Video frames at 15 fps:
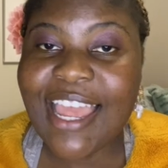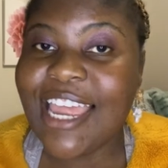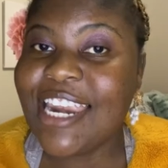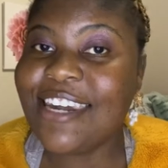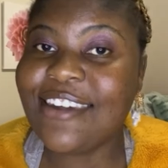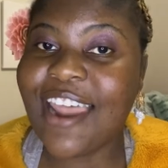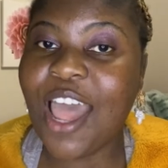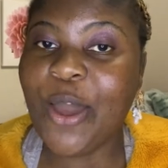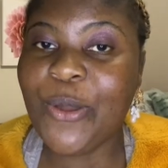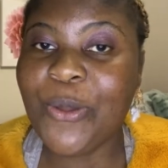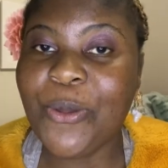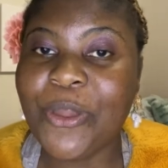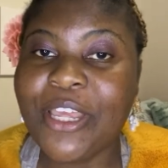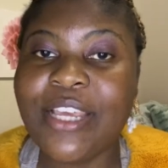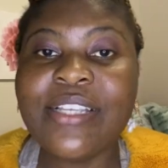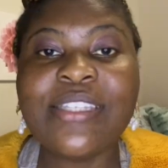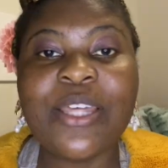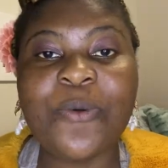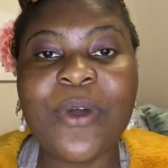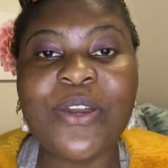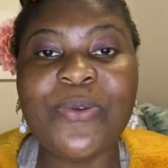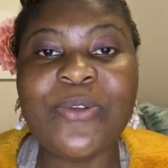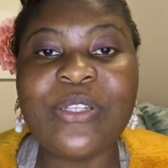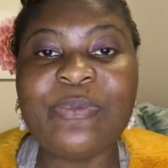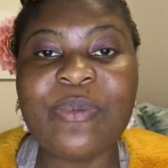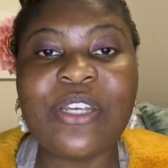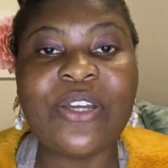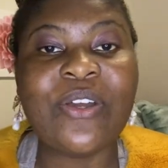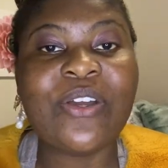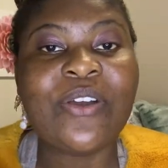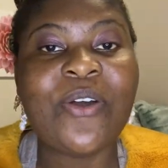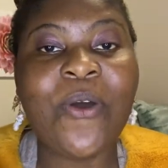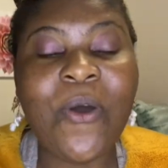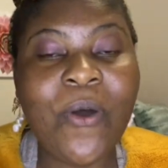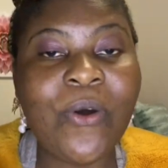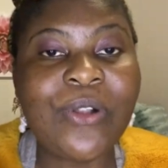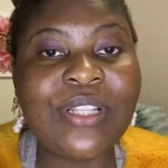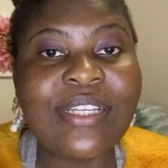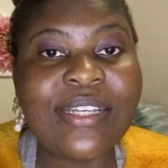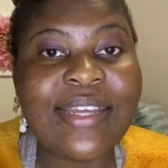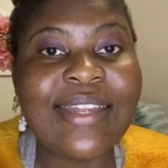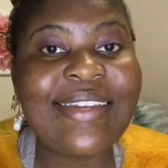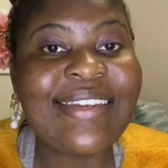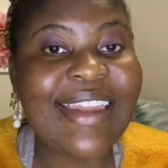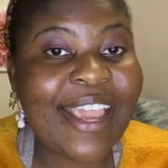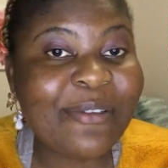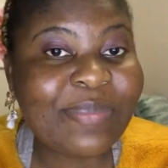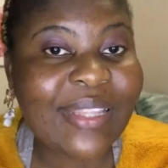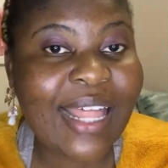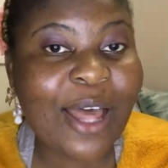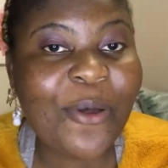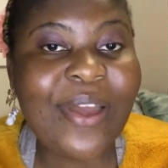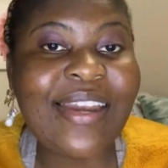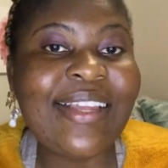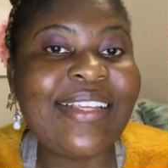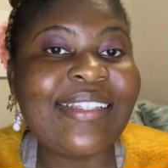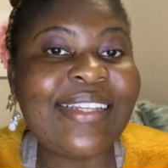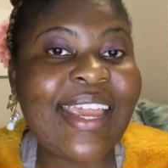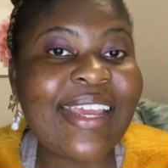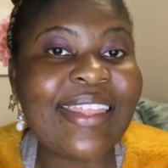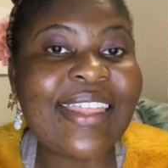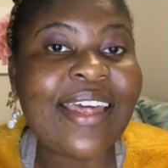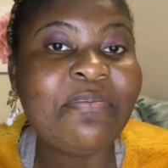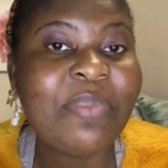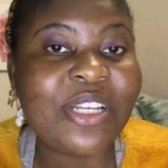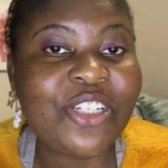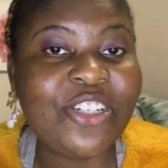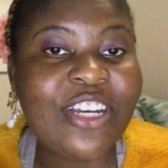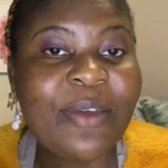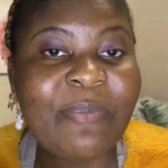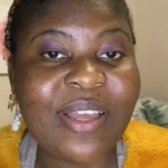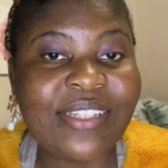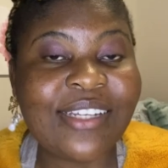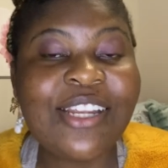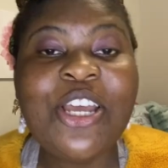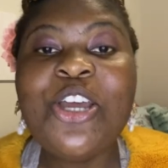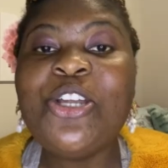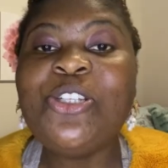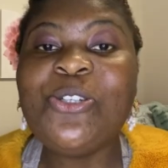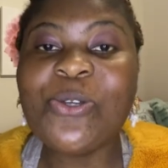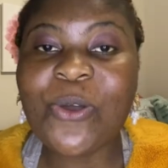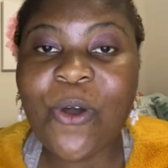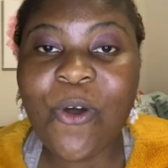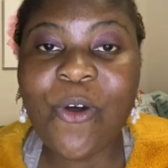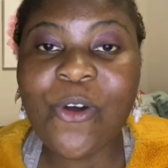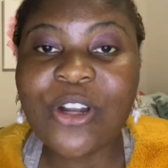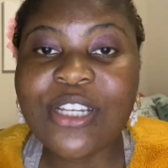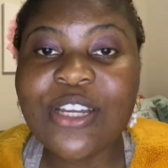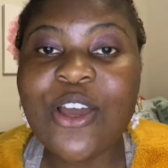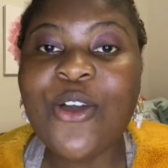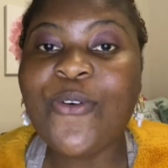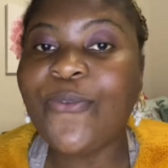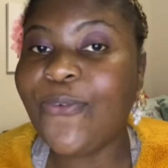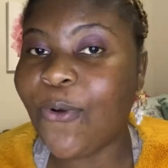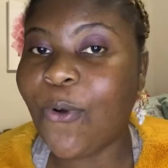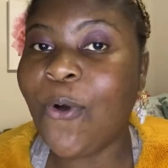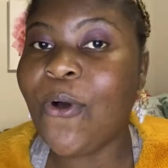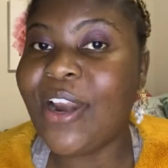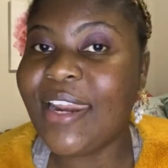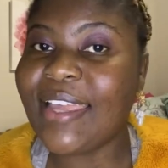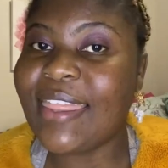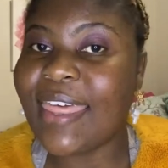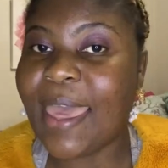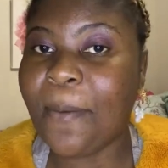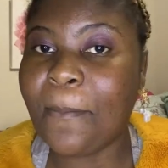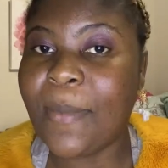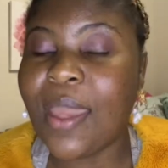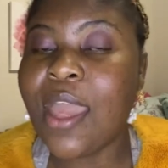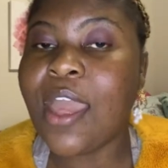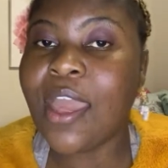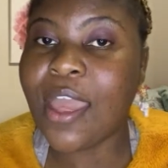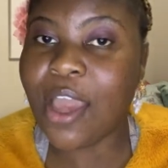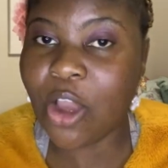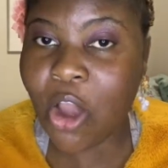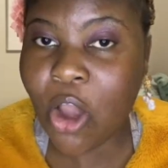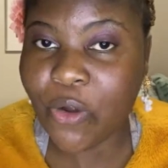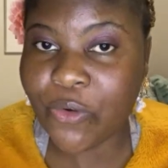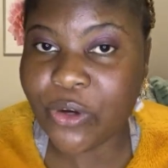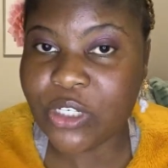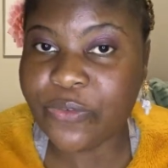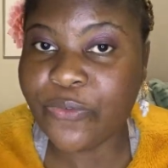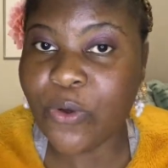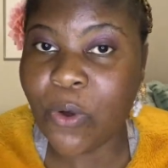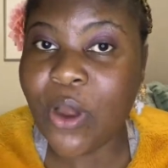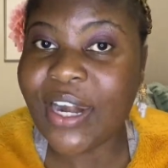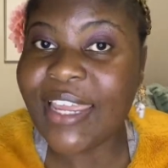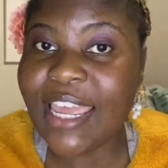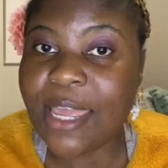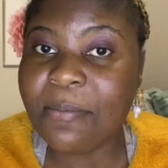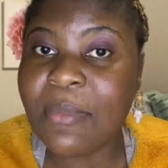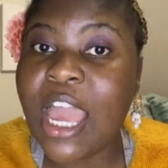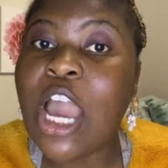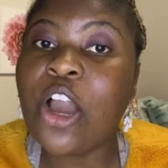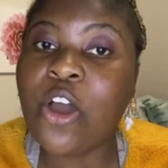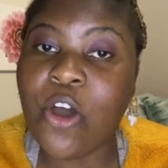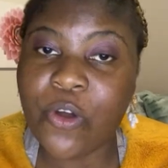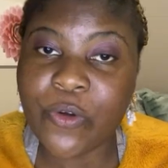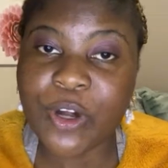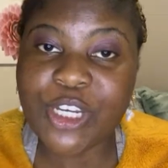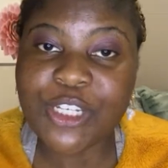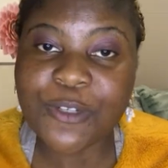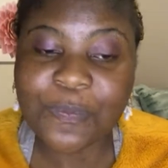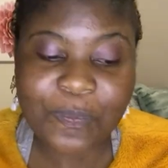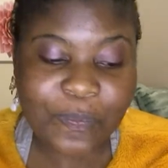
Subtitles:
Now he's the one who's been called names now, and he's taking that particular person to court for calling them a cockroach, for calling him a cockroach.